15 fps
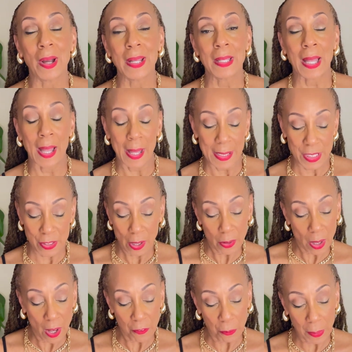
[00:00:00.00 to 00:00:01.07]
I start
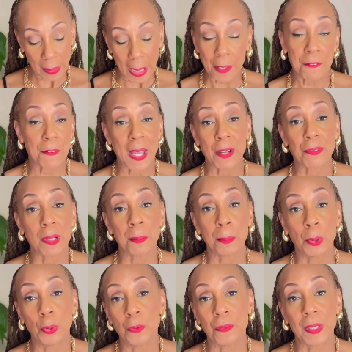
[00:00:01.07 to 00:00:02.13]
off with like favorite
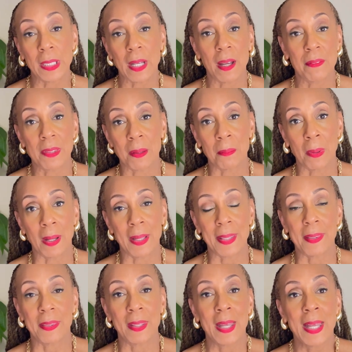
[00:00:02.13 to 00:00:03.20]
movie of the
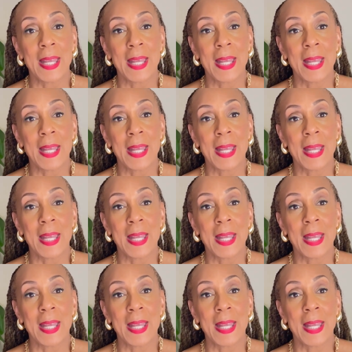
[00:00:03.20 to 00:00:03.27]
month.